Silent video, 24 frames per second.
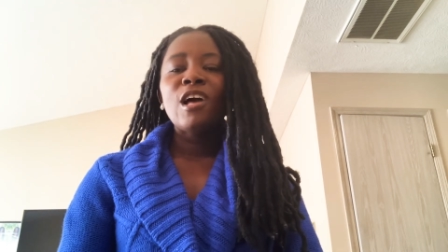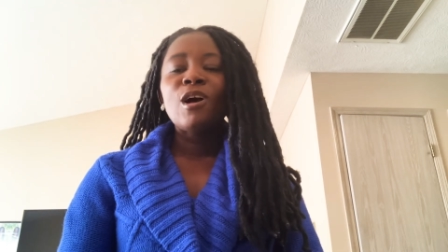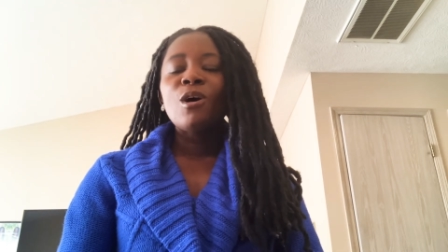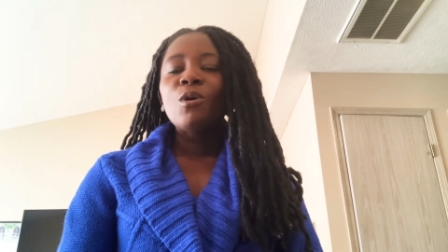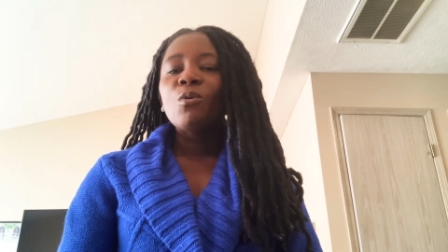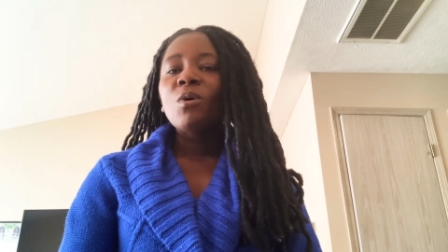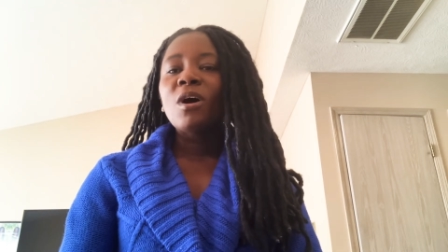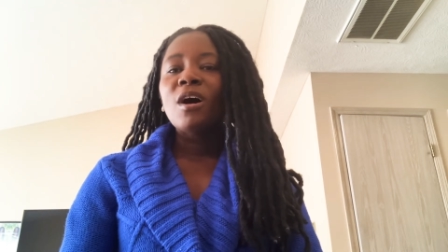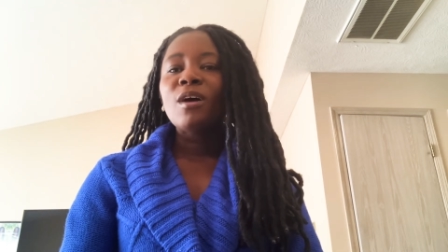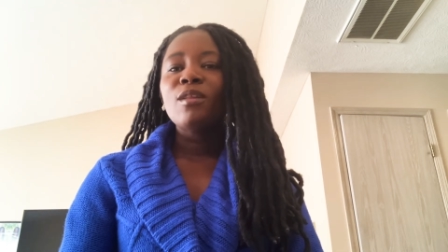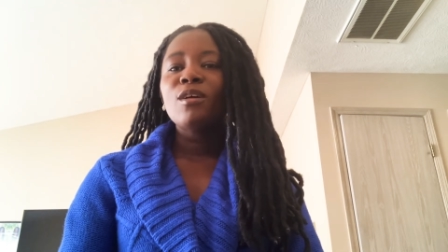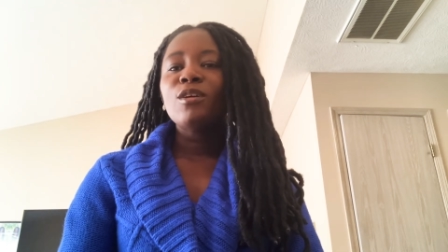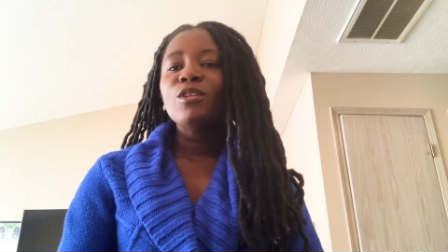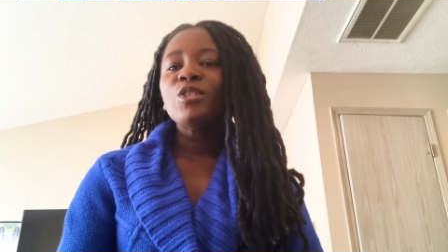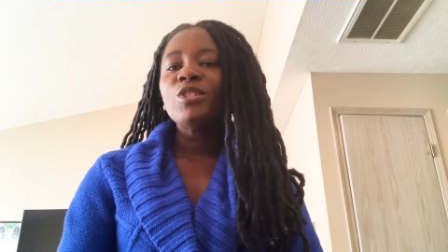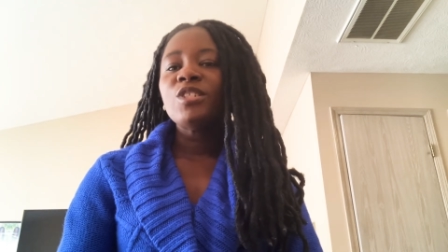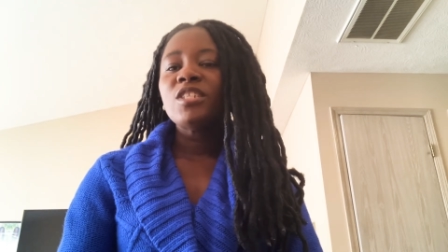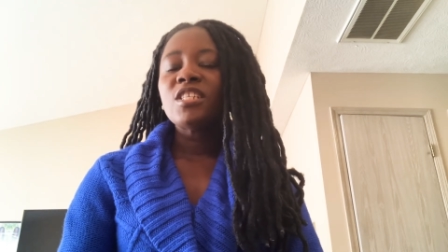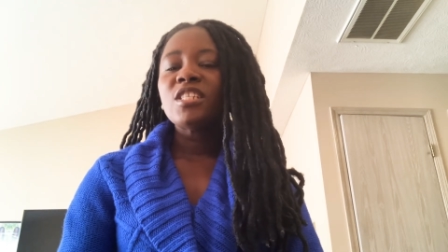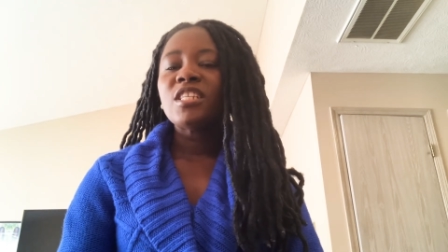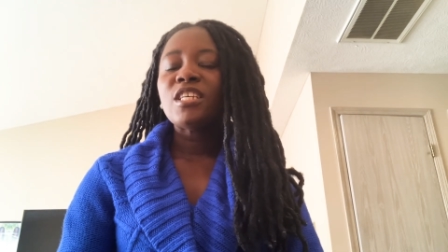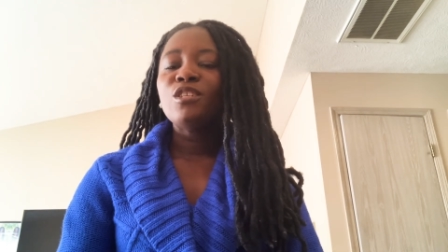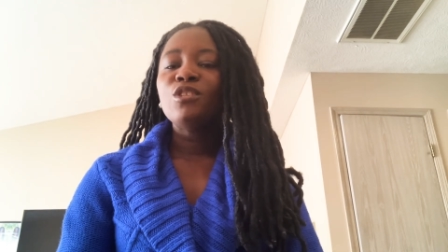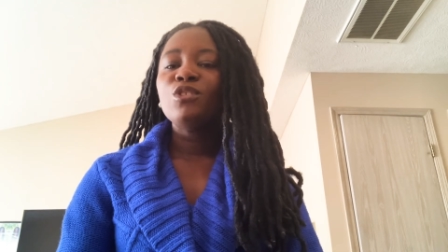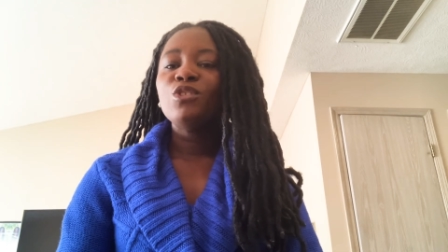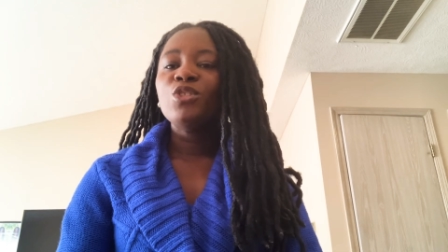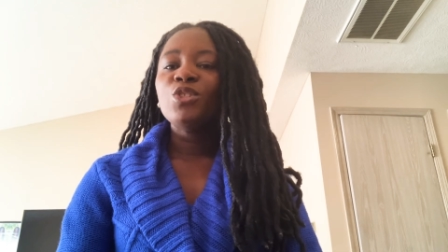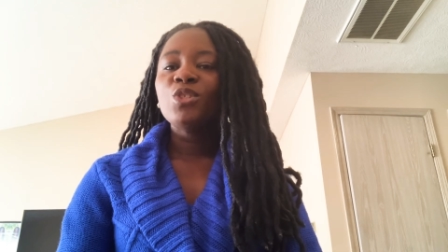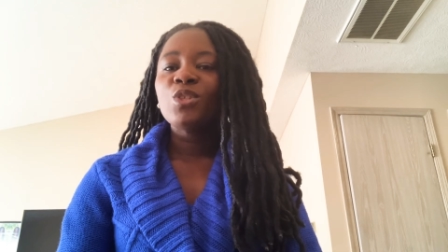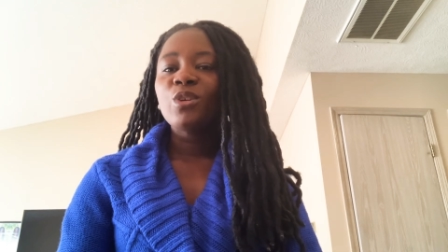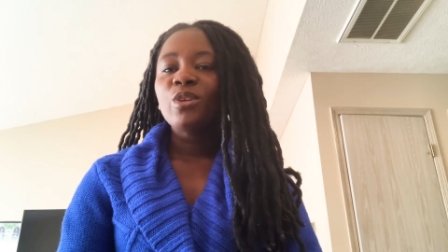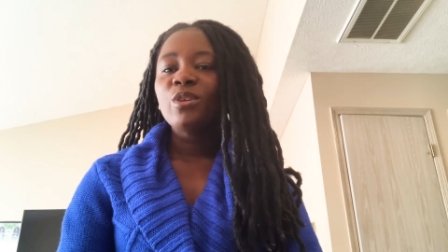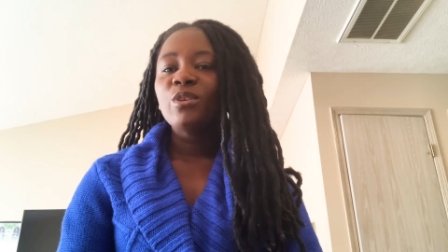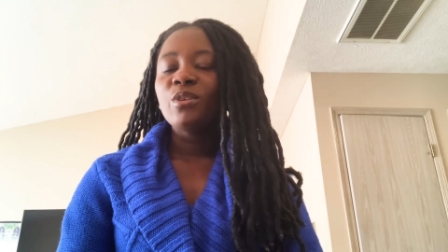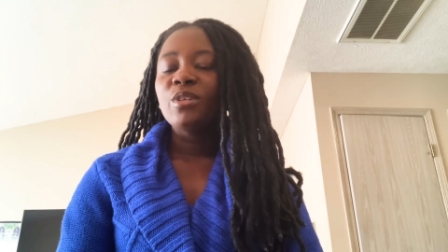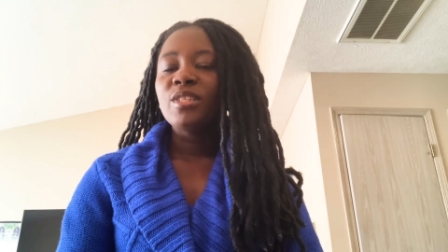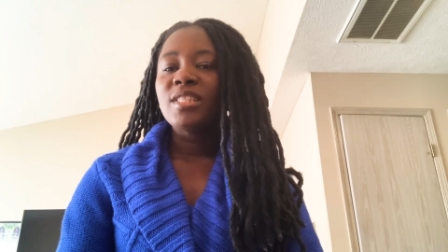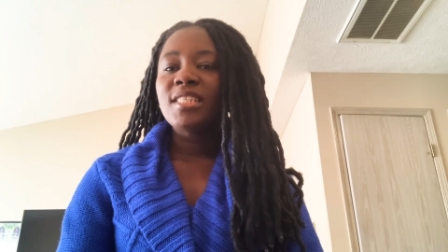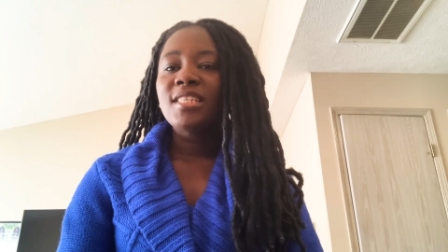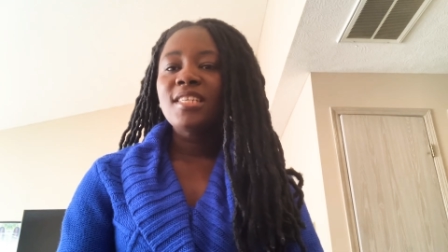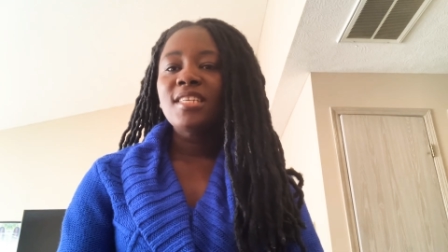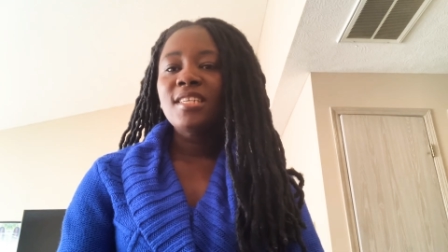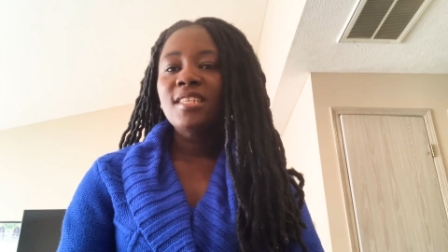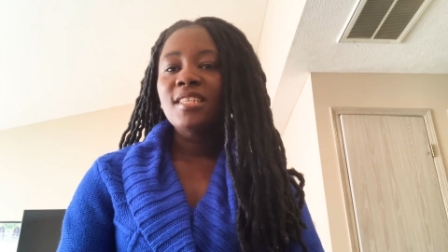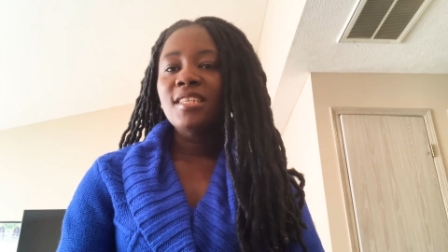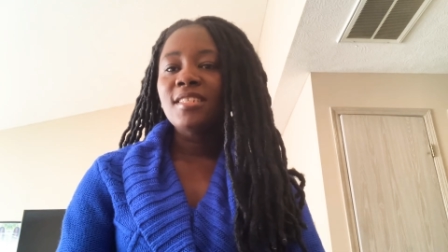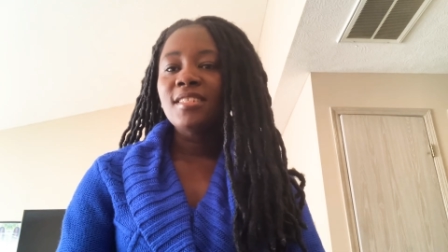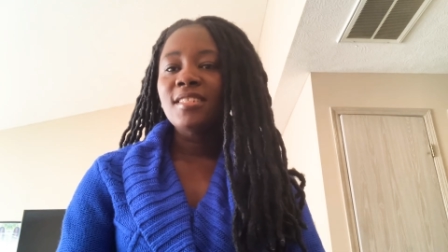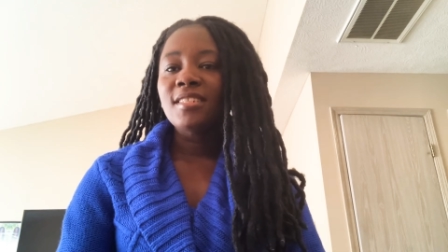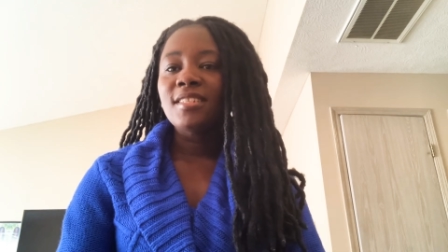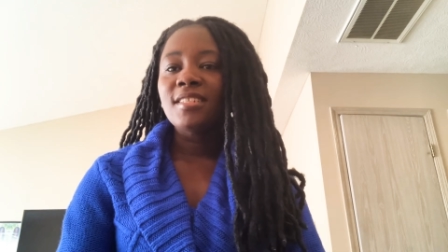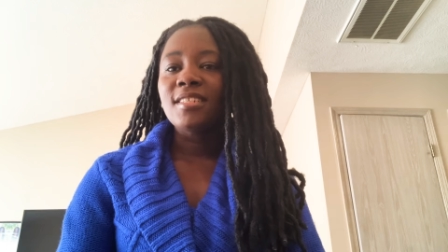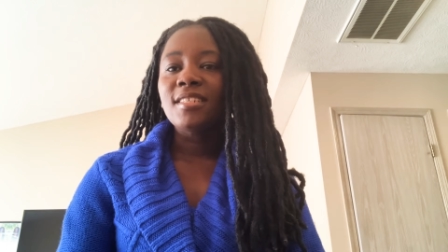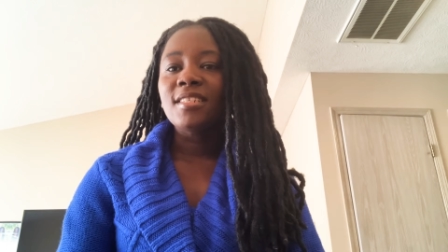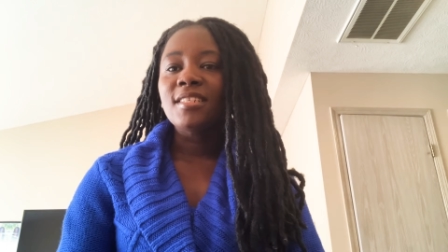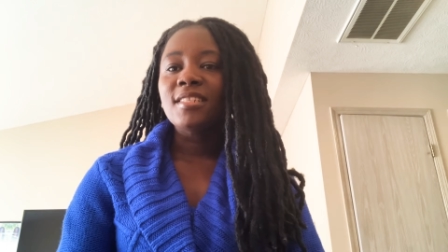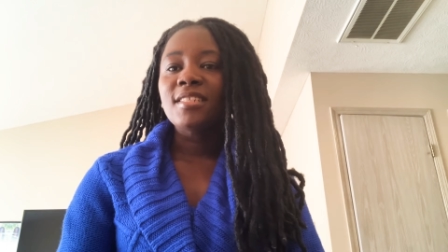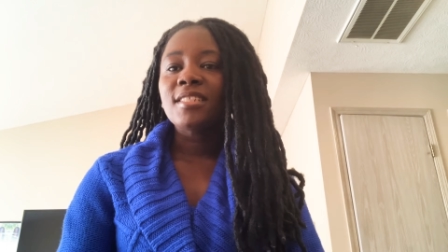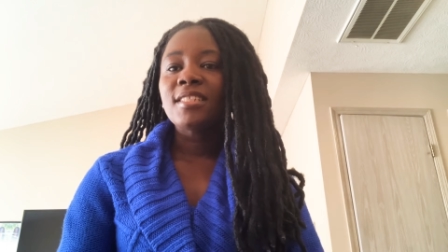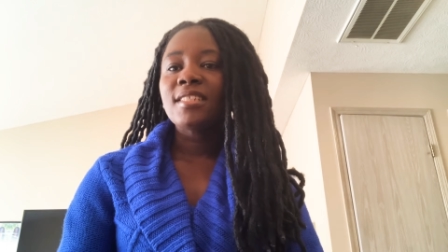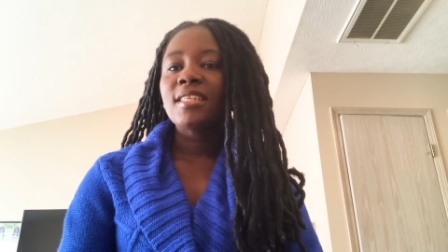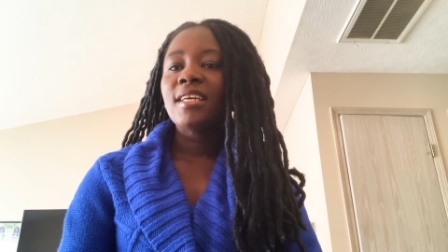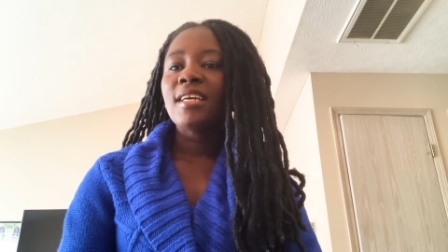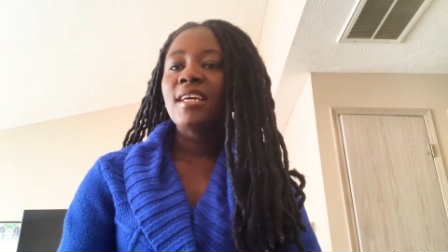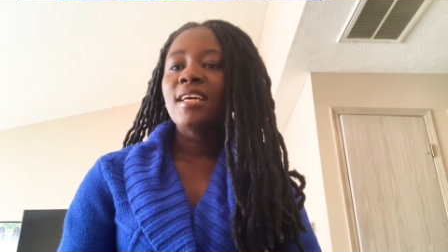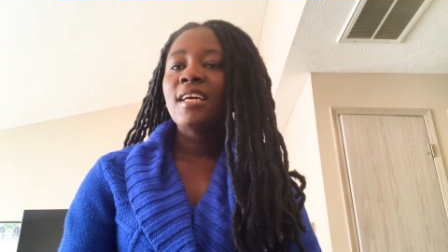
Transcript: Why don't you just enjoy your teenager years?